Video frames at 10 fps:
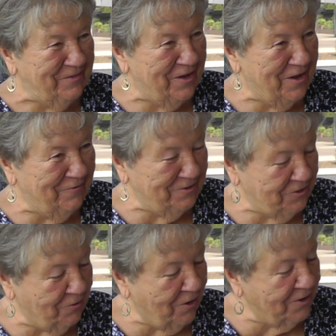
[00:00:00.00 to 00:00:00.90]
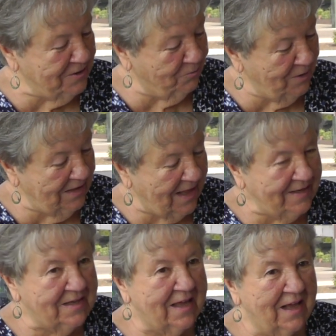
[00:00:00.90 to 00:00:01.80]
Because we'd like
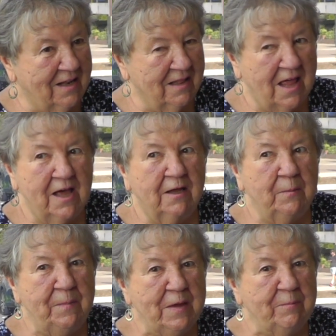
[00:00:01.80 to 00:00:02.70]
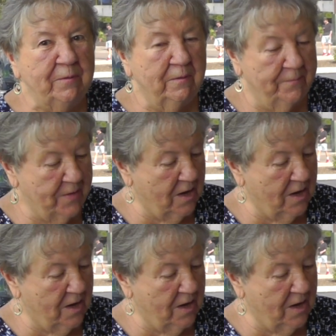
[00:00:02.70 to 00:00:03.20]
to get a lot of people